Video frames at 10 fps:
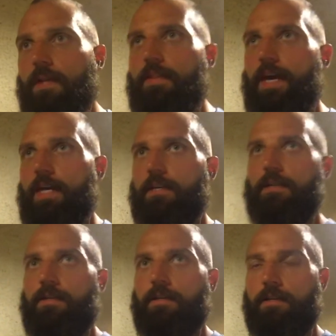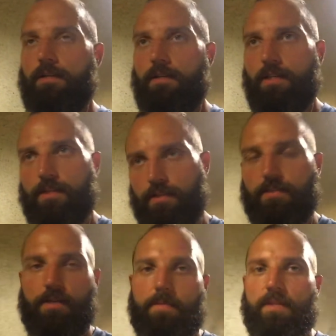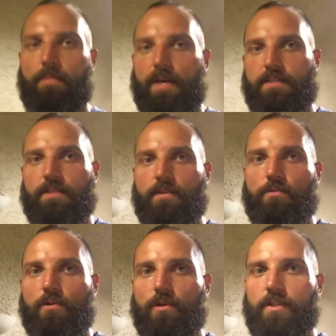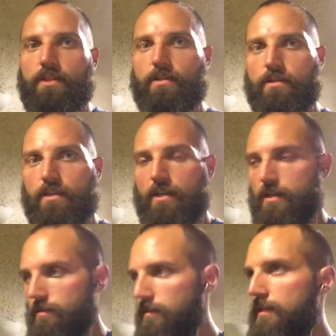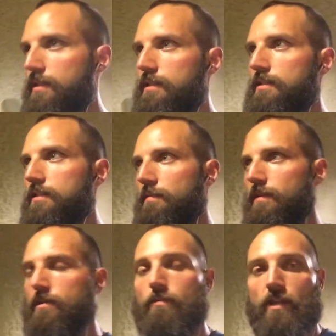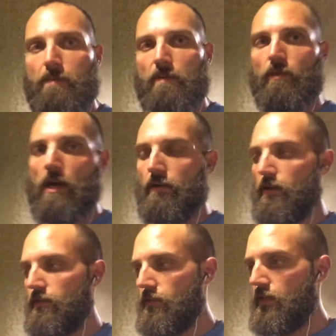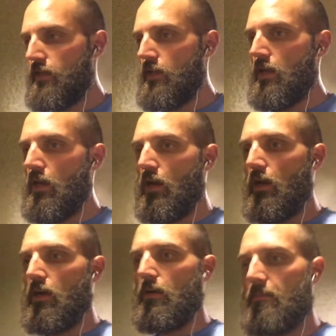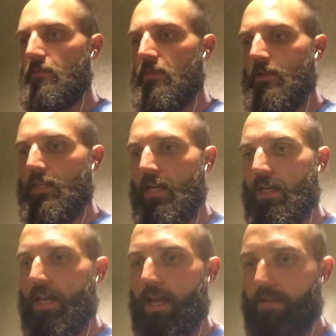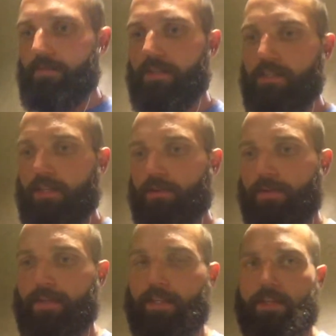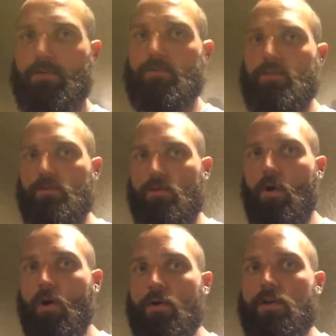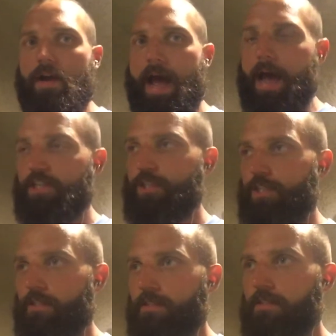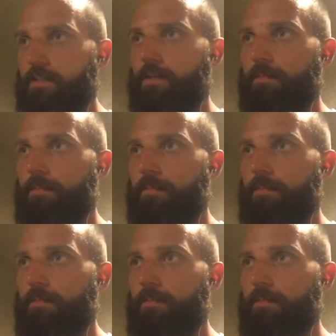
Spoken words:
that this is going to be the best in the world, that this is something to really be proud of, then every single thing that you do, all your actions,